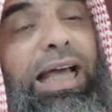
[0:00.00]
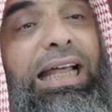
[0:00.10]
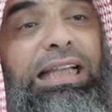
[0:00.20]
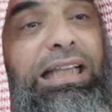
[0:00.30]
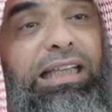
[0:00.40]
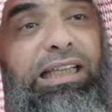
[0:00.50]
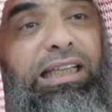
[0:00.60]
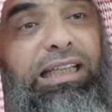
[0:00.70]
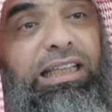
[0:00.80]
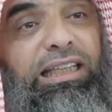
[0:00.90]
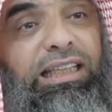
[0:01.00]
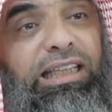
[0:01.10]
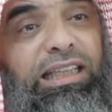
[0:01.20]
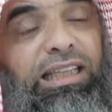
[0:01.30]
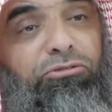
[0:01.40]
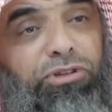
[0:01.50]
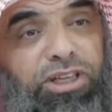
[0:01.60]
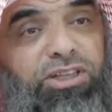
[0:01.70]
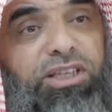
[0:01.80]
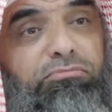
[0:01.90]
And the
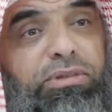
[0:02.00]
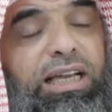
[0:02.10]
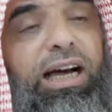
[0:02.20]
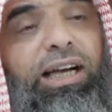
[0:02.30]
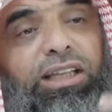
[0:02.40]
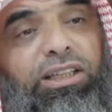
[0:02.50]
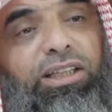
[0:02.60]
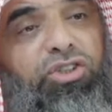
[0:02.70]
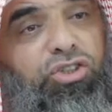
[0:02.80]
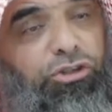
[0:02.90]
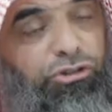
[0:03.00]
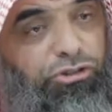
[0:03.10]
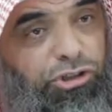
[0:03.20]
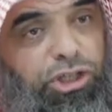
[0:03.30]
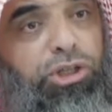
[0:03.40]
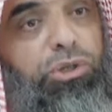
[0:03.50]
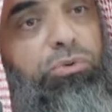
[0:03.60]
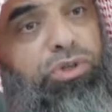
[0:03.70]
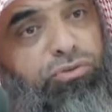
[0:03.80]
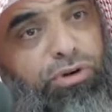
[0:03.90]
reason behind this
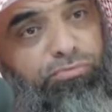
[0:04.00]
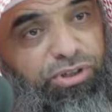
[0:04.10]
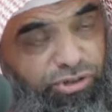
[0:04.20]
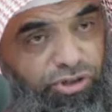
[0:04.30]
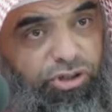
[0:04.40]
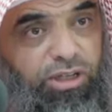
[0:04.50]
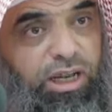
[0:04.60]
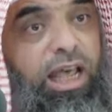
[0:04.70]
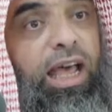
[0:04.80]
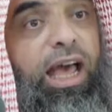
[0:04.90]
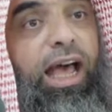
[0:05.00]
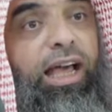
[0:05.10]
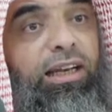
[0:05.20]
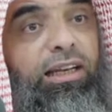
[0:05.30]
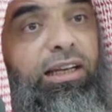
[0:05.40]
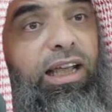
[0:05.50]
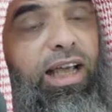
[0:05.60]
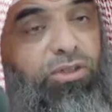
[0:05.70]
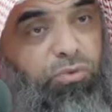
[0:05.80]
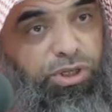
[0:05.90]
continuous repetition, and
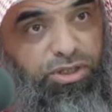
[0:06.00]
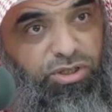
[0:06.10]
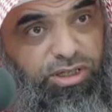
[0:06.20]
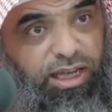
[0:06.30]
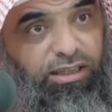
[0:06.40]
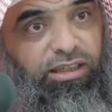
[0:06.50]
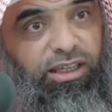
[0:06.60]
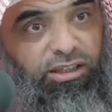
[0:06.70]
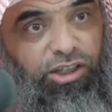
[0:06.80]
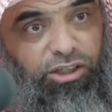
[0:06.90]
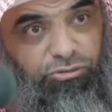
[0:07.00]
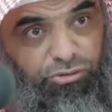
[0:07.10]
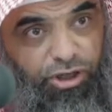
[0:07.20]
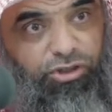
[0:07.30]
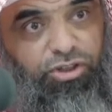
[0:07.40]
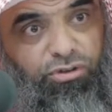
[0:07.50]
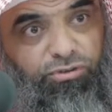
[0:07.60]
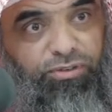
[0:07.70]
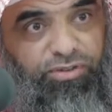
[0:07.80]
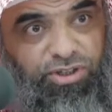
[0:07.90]
as we said in the introduction of
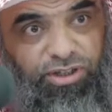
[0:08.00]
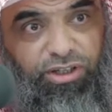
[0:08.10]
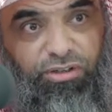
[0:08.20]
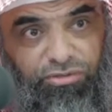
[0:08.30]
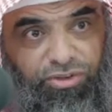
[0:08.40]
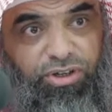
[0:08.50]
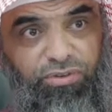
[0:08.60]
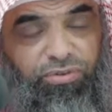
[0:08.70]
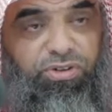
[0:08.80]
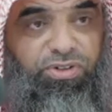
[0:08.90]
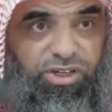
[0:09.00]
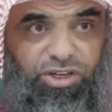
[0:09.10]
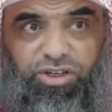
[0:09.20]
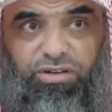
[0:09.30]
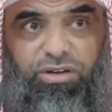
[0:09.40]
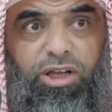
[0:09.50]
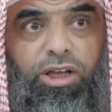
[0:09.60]
tafsir in the very first session